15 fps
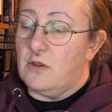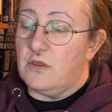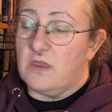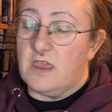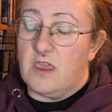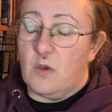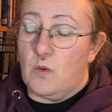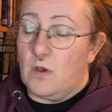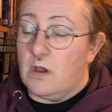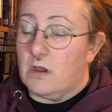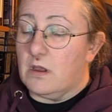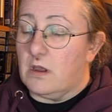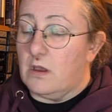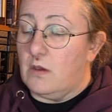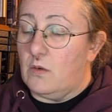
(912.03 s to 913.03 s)
another
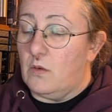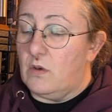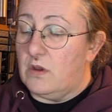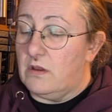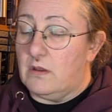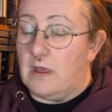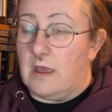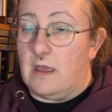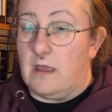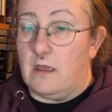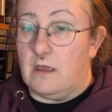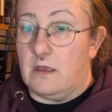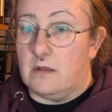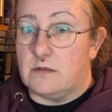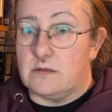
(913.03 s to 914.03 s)
QR code
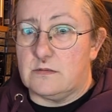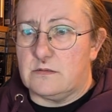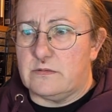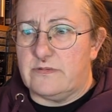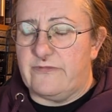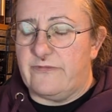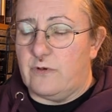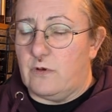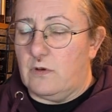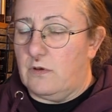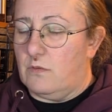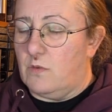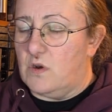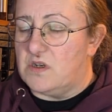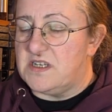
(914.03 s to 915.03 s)

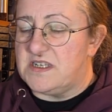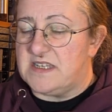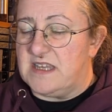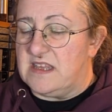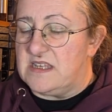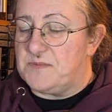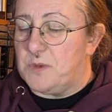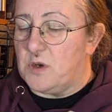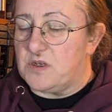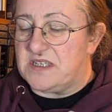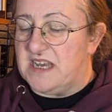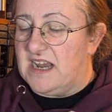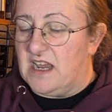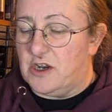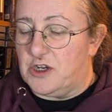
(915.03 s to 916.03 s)
for want to see this
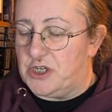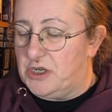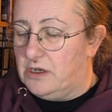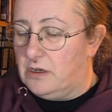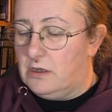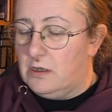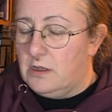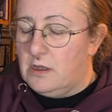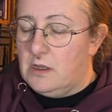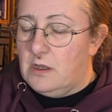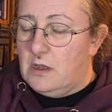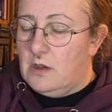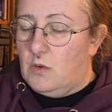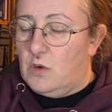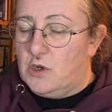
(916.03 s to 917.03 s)
box in action,
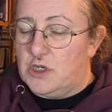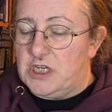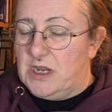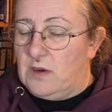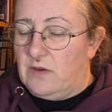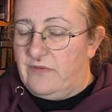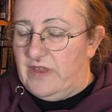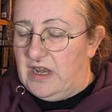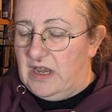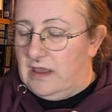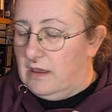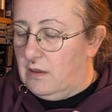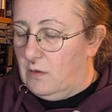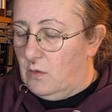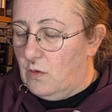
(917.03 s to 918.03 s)
watch our
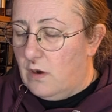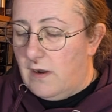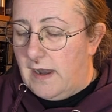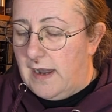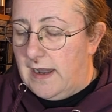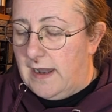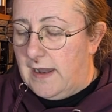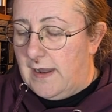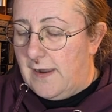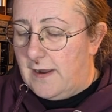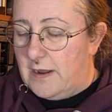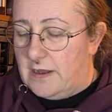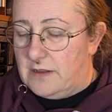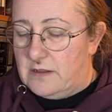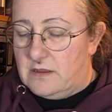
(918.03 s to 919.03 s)
video,
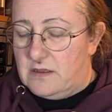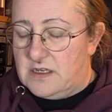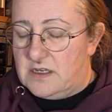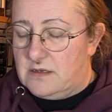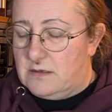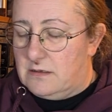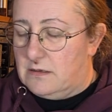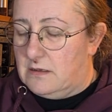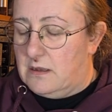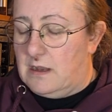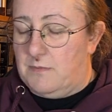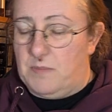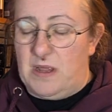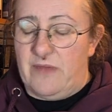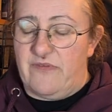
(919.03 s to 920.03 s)
and
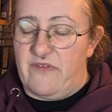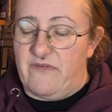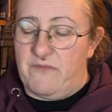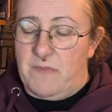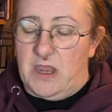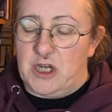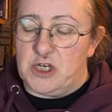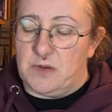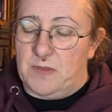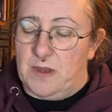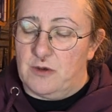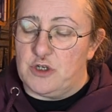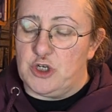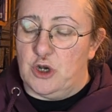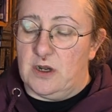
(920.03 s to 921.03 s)
a bit of
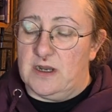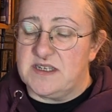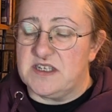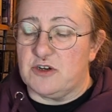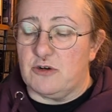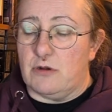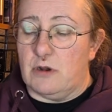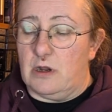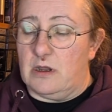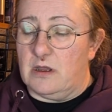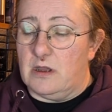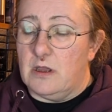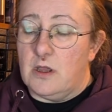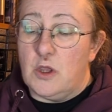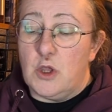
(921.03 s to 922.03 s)
information about join our
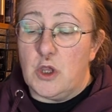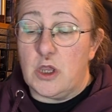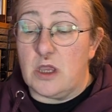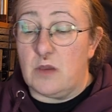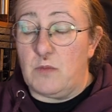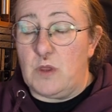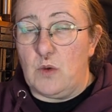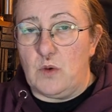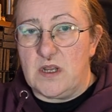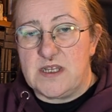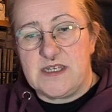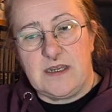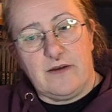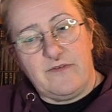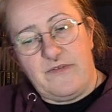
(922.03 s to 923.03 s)
Scrawler
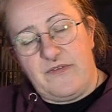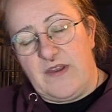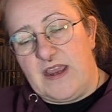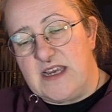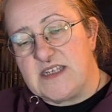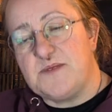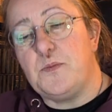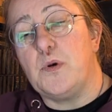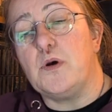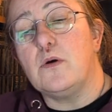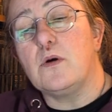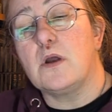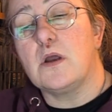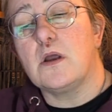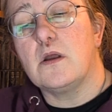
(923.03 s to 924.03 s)
community on
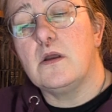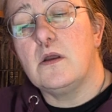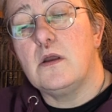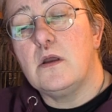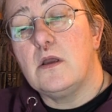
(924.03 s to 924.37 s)
Facebook.